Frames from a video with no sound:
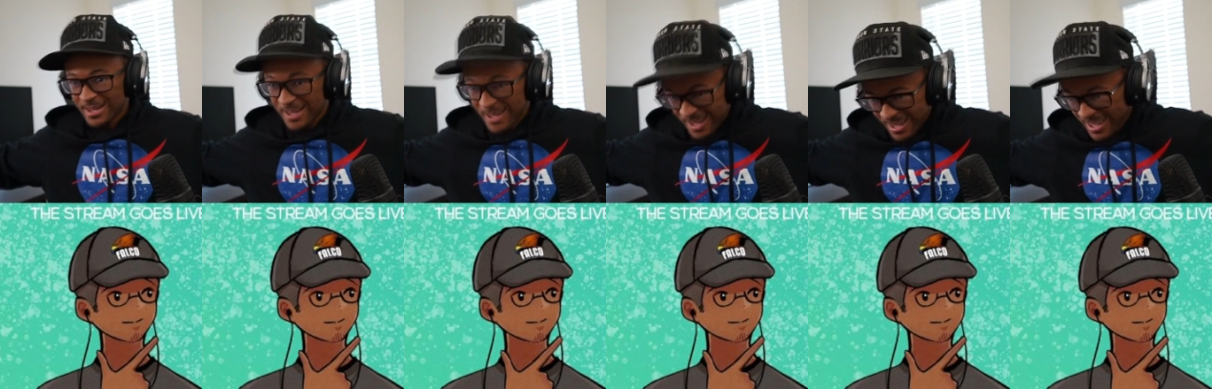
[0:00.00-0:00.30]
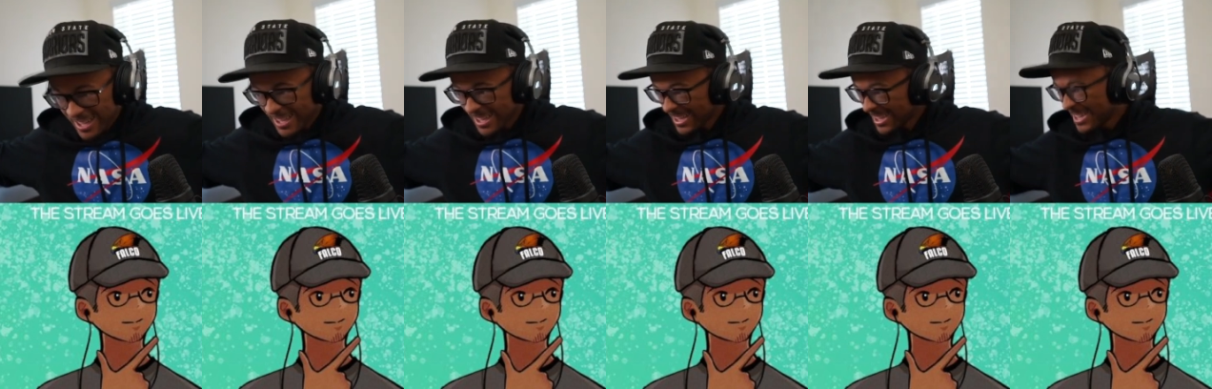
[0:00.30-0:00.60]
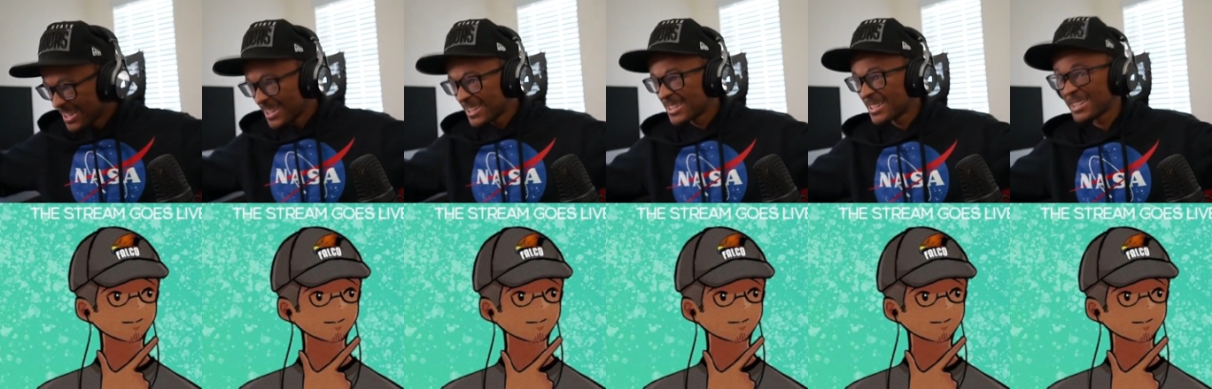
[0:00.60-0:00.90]
Speaker 1: Mm.
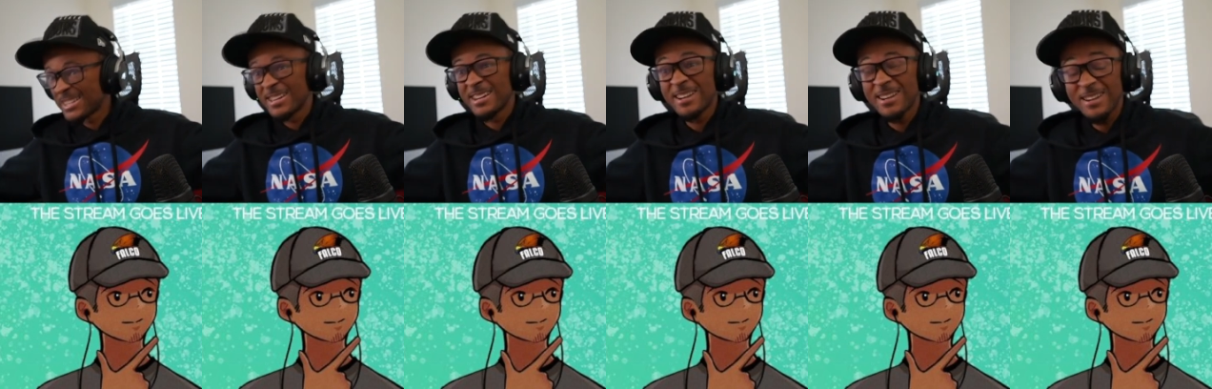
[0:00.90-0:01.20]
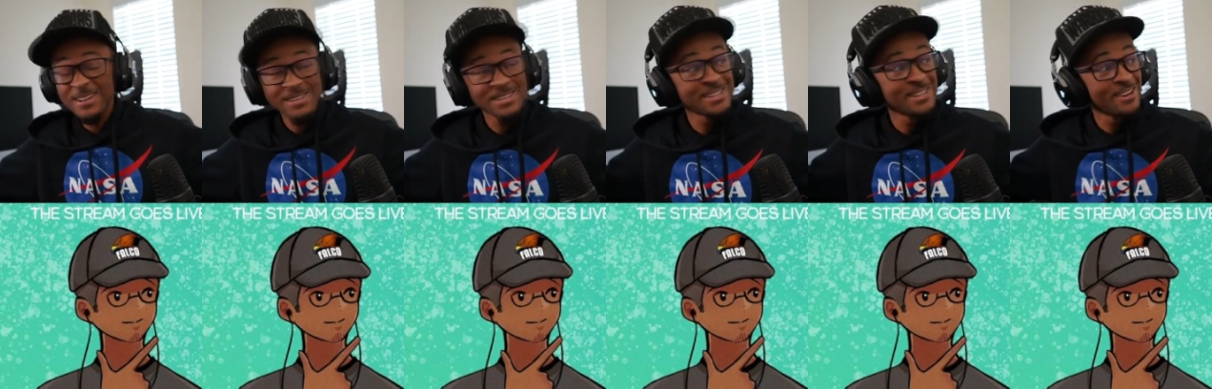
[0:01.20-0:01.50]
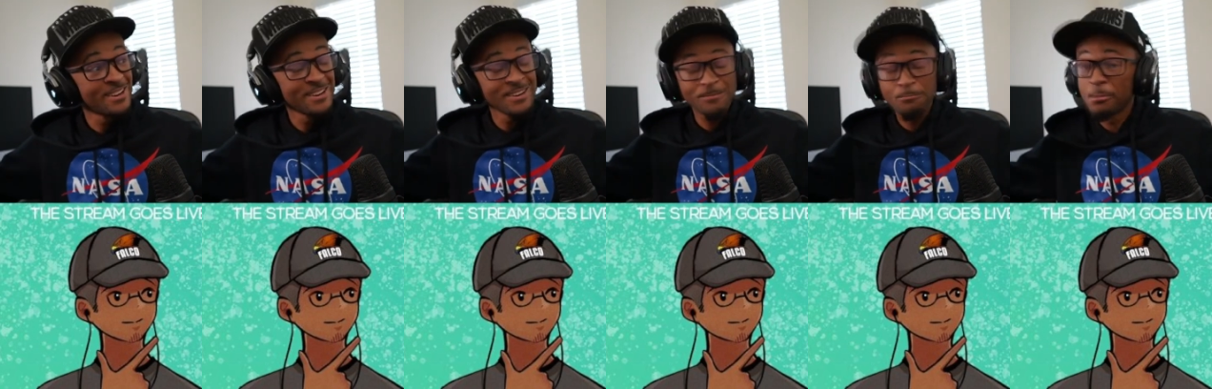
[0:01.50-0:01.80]
Sheer,
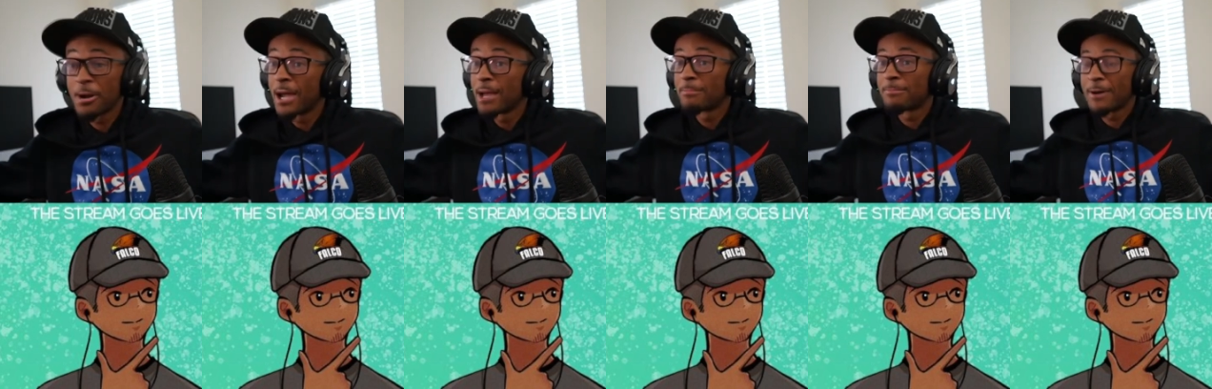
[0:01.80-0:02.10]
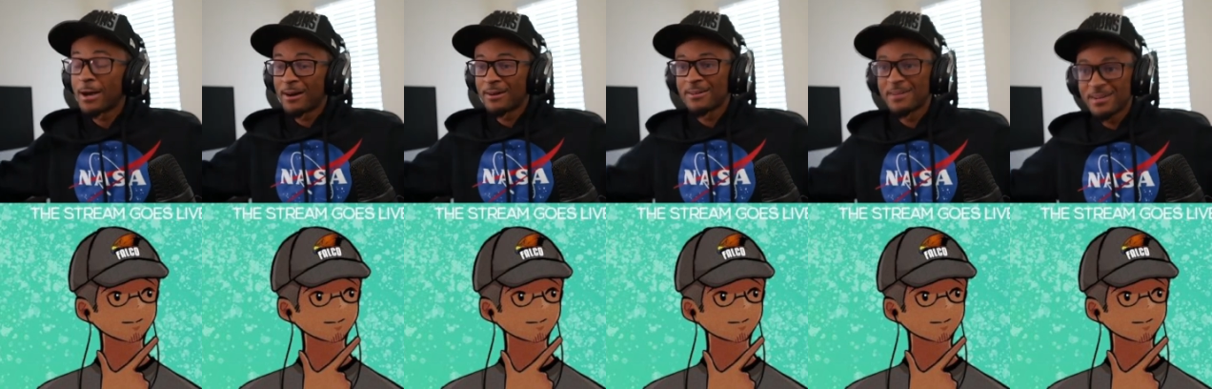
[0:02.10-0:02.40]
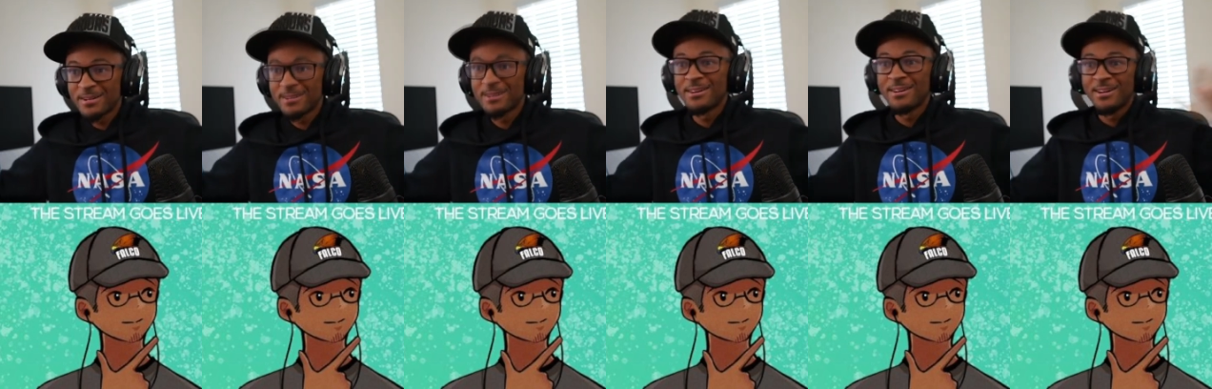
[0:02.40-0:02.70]
sheer brain power.
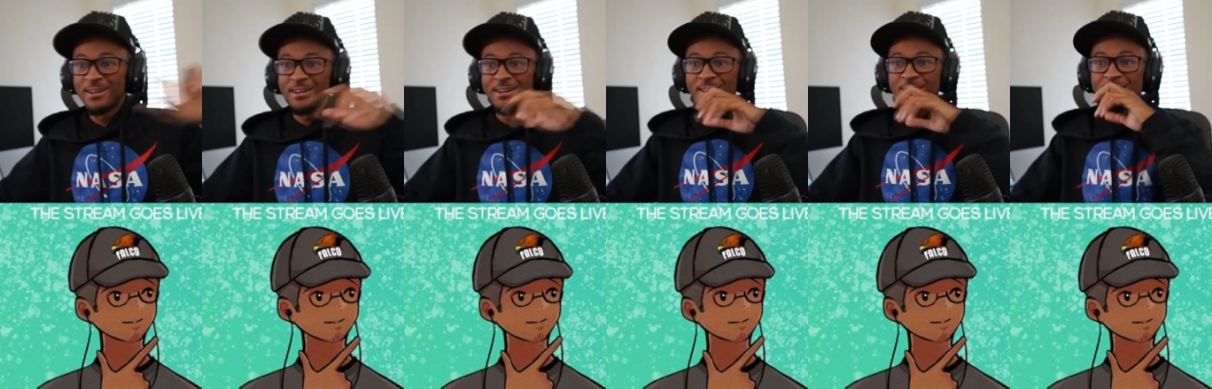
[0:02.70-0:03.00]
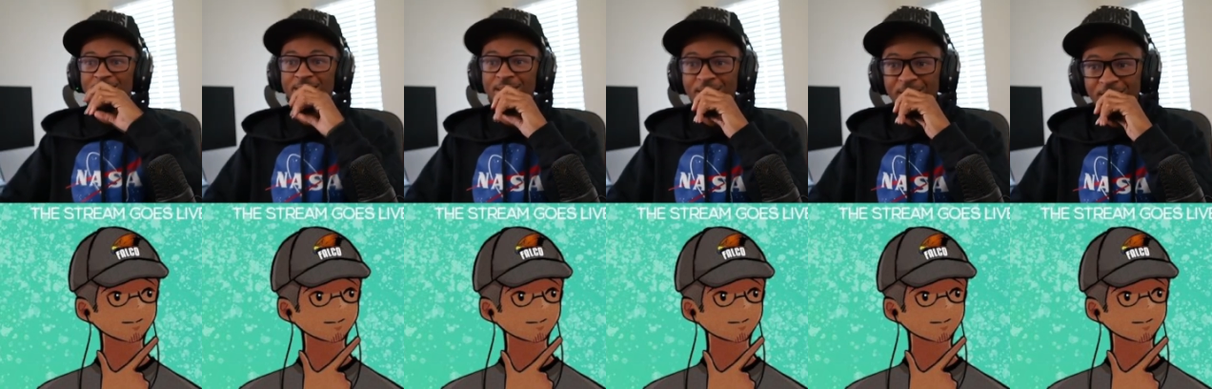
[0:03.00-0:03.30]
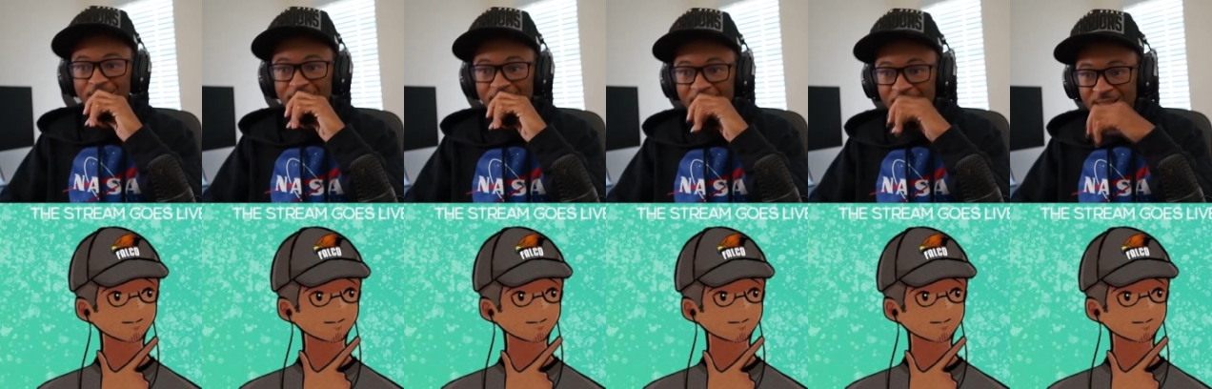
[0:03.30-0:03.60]
Right.
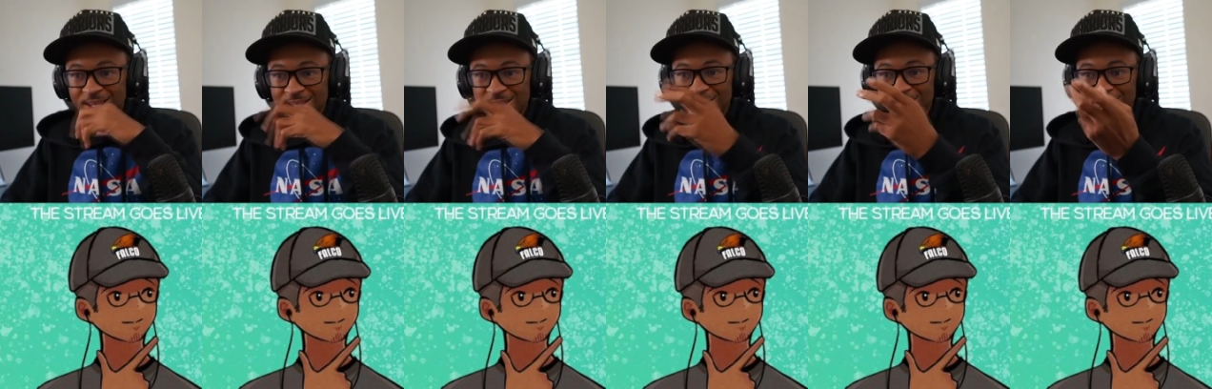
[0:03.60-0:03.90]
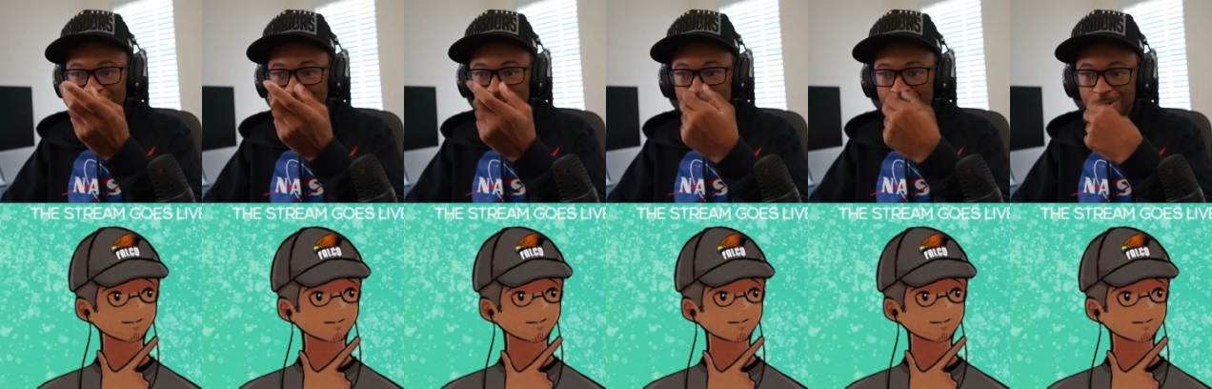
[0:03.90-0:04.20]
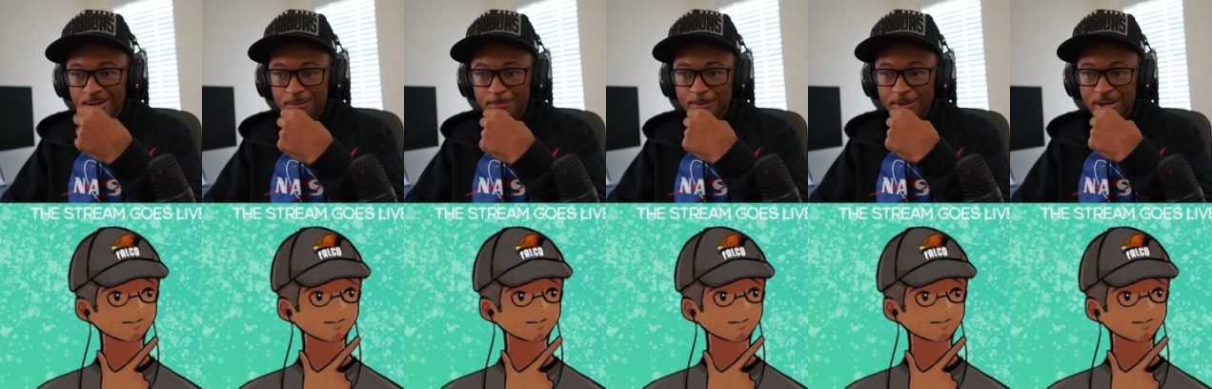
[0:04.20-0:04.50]
So actually the only thing
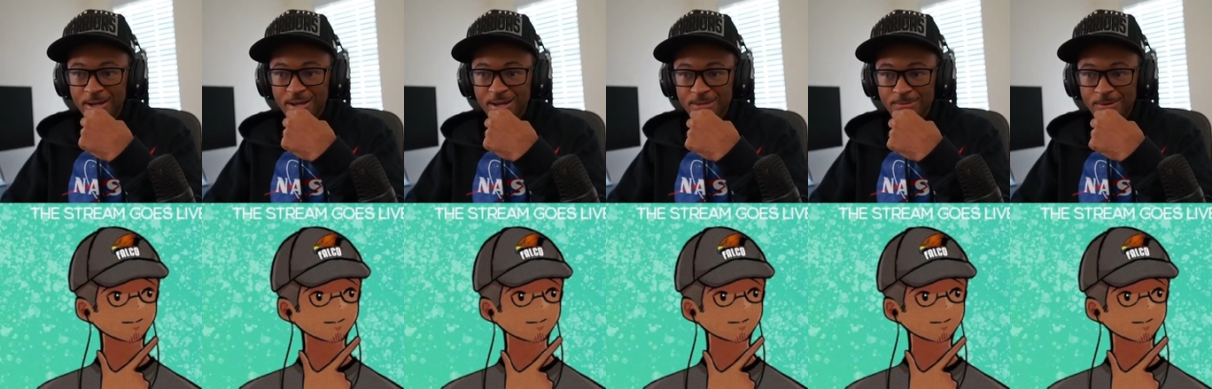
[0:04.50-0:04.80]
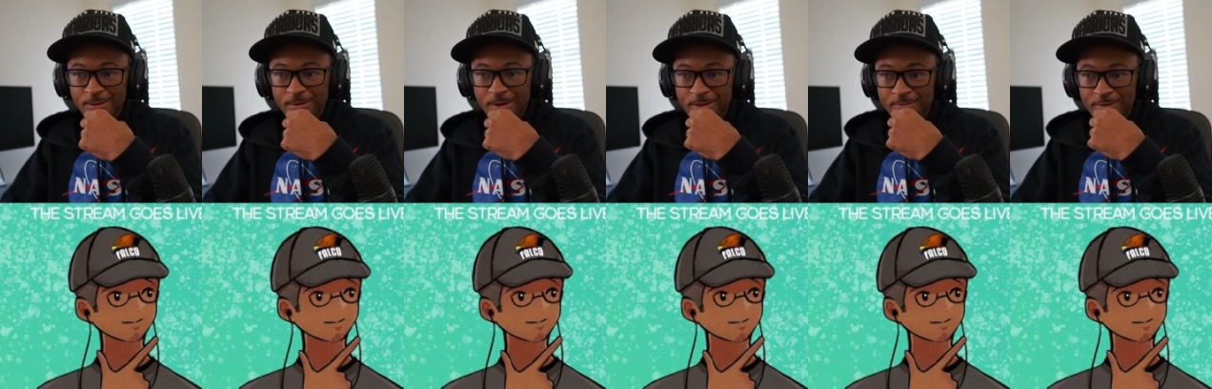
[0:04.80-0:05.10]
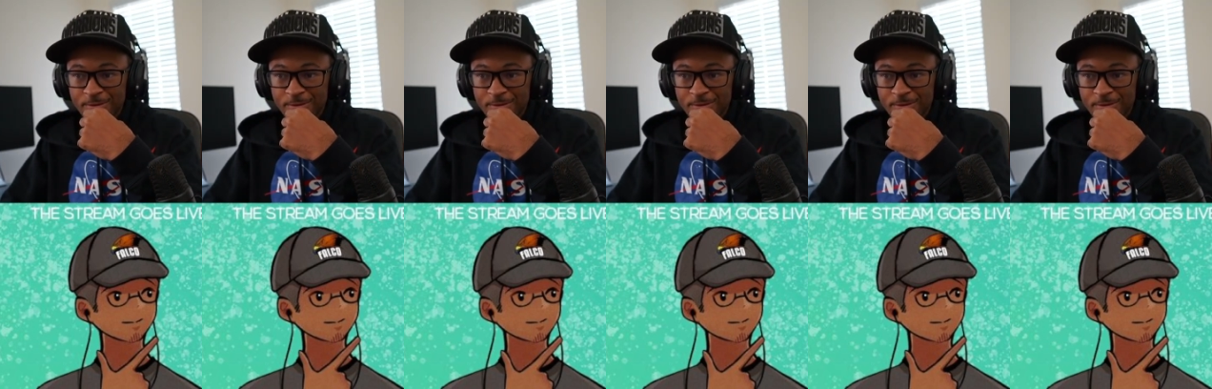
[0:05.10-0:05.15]
we could pick, because we don't have any